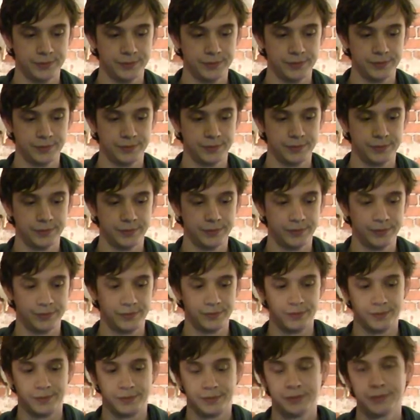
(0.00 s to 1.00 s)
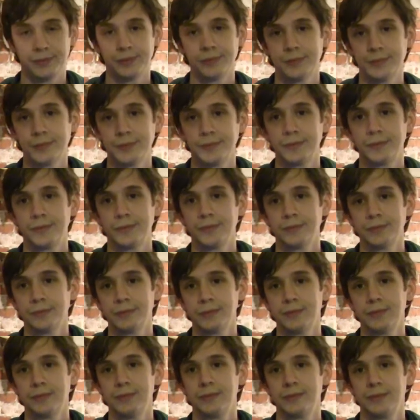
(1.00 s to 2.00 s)

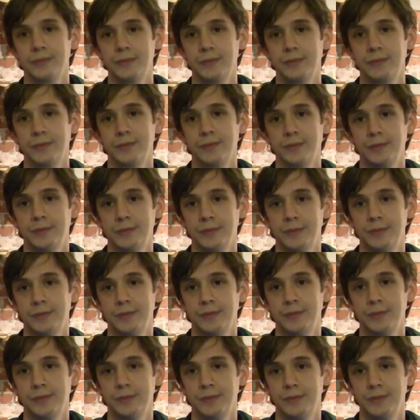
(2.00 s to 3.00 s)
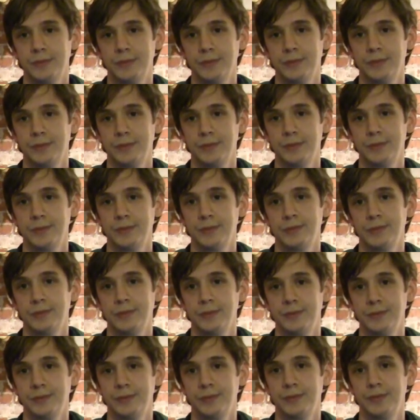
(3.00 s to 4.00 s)

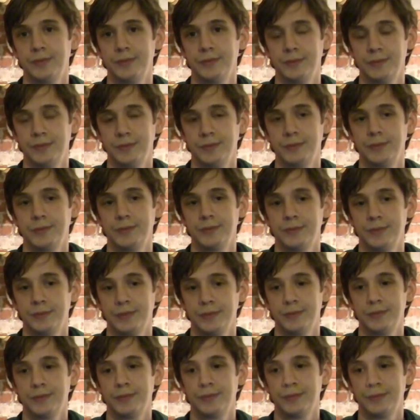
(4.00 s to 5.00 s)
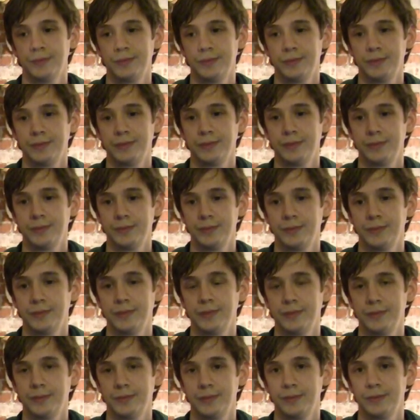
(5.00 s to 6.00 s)

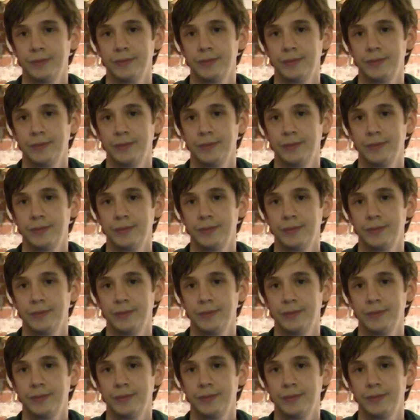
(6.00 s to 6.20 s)
(not speaking)